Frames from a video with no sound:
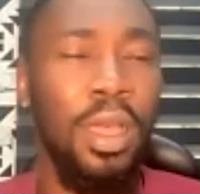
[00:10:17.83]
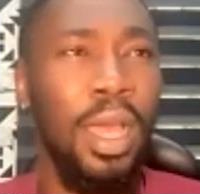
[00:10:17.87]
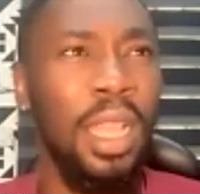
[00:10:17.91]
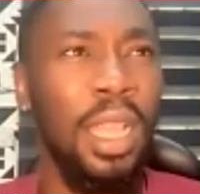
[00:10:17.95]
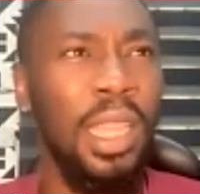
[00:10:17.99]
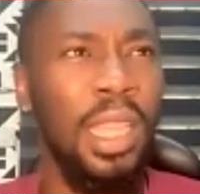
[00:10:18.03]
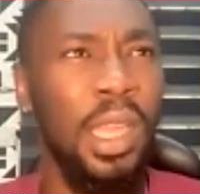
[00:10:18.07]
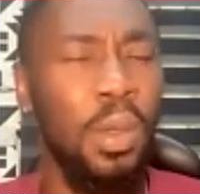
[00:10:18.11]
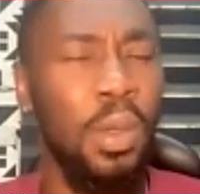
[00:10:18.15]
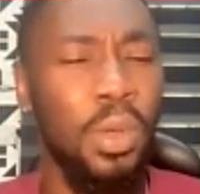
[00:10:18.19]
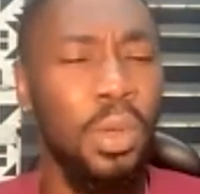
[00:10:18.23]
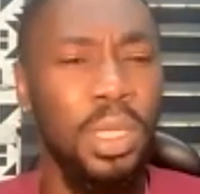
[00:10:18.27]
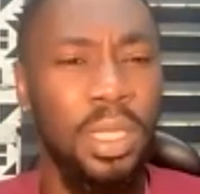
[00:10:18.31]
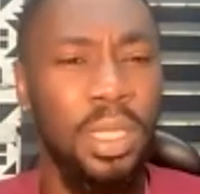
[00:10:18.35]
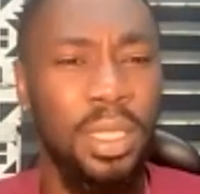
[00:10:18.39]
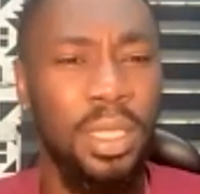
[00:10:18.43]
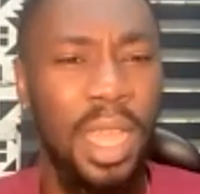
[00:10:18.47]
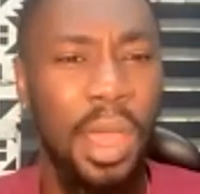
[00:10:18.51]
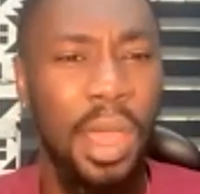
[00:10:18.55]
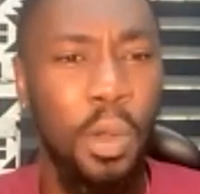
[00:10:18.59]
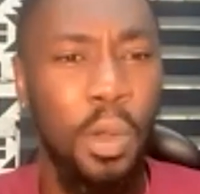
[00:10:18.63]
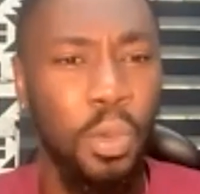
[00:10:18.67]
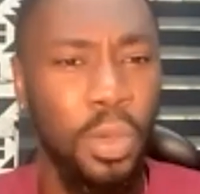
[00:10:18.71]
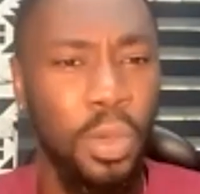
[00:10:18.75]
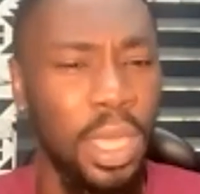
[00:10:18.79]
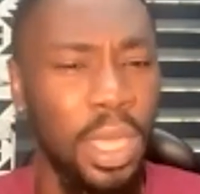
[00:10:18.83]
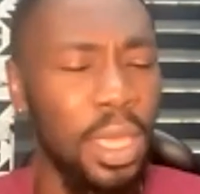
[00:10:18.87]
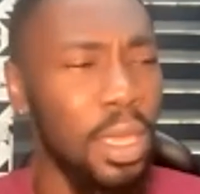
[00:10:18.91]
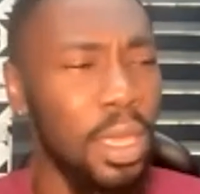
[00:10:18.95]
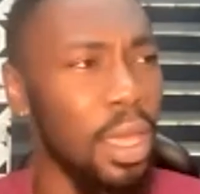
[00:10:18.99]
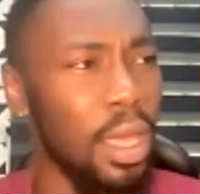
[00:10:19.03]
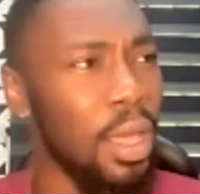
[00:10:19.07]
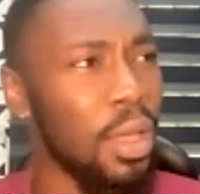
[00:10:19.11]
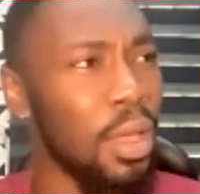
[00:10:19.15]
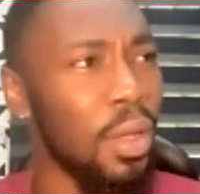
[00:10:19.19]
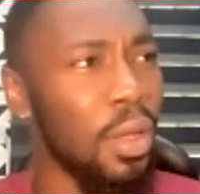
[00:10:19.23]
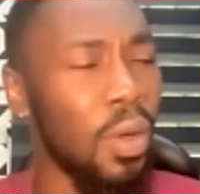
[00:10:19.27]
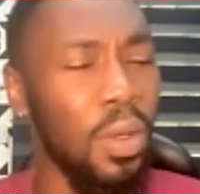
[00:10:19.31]
I think it was Dawi
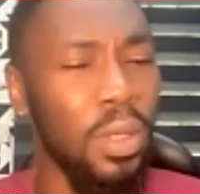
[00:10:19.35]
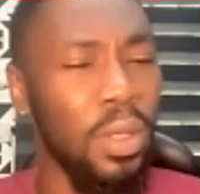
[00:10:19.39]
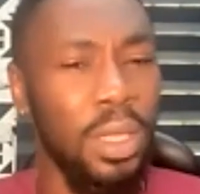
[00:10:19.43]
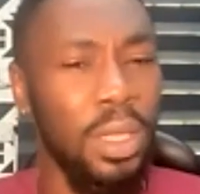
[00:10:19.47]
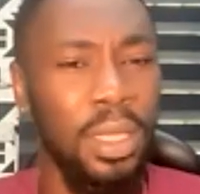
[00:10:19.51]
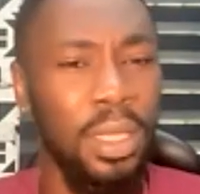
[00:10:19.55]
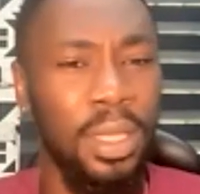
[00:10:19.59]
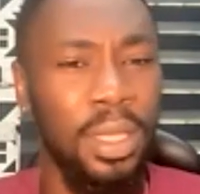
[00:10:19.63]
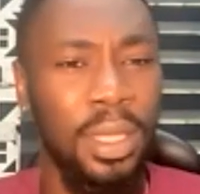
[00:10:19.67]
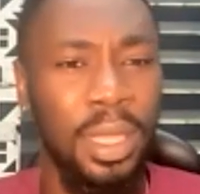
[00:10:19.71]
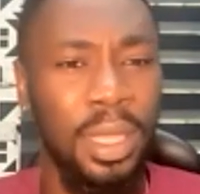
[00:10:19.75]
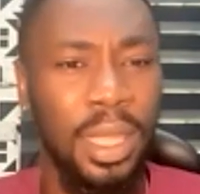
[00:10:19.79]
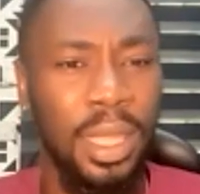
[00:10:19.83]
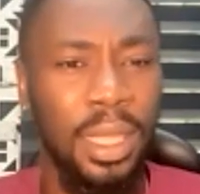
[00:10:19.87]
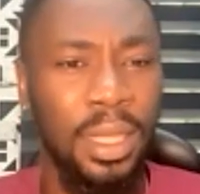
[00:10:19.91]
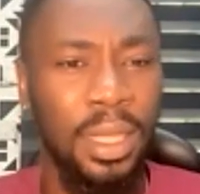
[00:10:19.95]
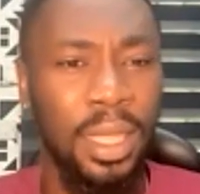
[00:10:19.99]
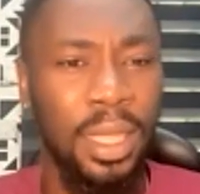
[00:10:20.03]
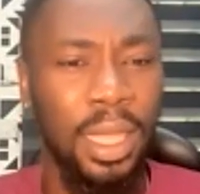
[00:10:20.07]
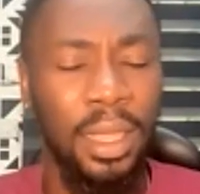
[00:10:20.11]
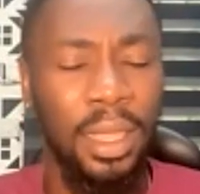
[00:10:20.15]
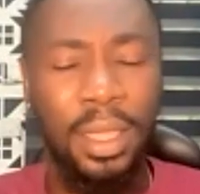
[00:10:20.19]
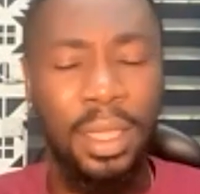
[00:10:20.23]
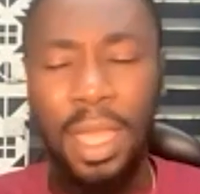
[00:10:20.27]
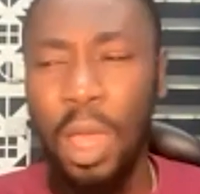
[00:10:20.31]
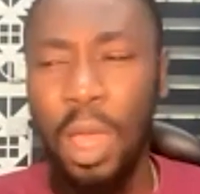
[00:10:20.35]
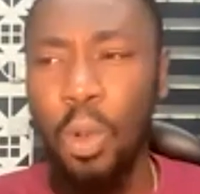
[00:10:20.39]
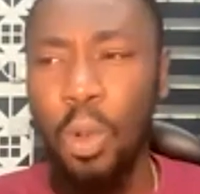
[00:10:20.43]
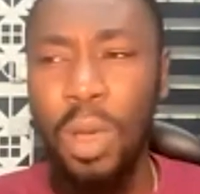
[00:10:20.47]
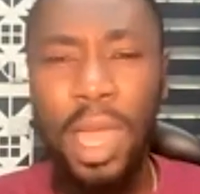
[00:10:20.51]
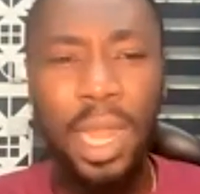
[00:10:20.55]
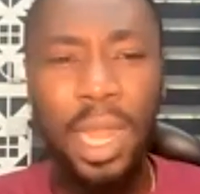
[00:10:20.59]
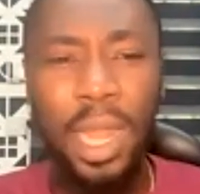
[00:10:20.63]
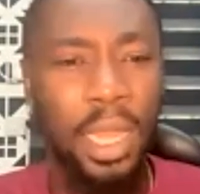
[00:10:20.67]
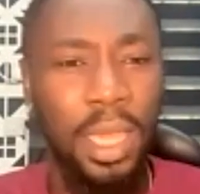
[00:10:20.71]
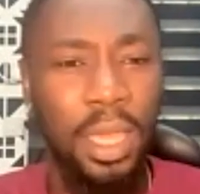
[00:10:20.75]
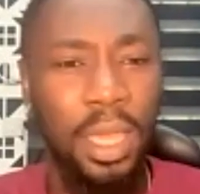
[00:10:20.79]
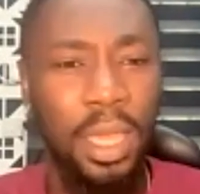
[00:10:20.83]
or
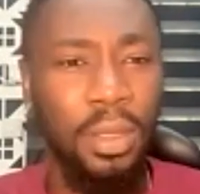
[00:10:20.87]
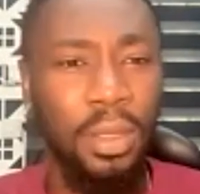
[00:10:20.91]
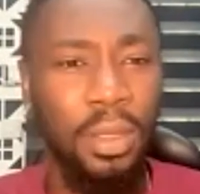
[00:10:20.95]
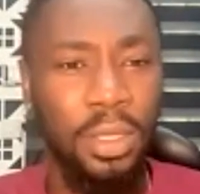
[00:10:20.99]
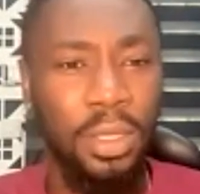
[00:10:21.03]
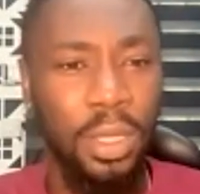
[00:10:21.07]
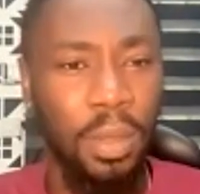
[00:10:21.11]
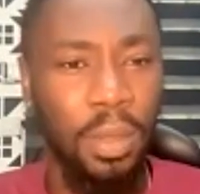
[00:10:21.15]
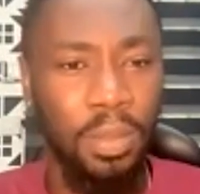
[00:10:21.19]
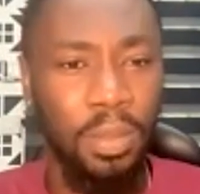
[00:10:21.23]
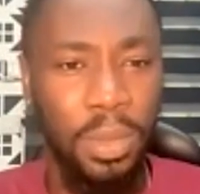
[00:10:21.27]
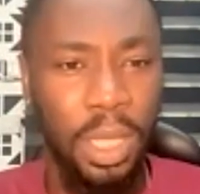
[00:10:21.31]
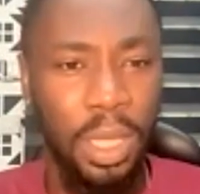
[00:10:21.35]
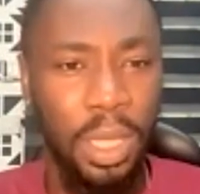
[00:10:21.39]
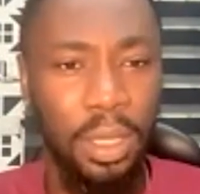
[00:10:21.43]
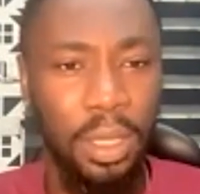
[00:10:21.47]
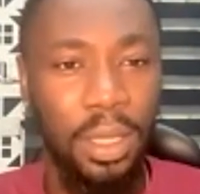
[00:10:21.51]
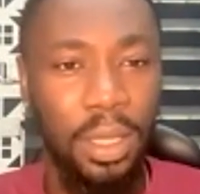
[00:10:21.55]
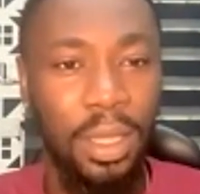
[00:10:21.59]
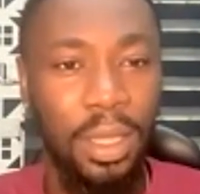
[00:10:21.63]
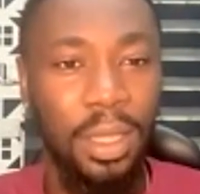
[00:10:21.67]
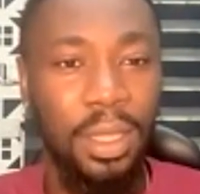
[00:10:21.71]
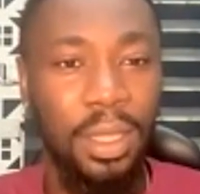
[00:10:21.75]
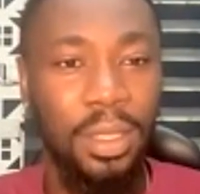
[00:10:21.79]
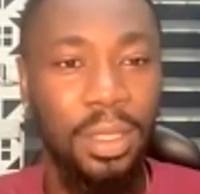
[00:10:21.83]
Dawali or something.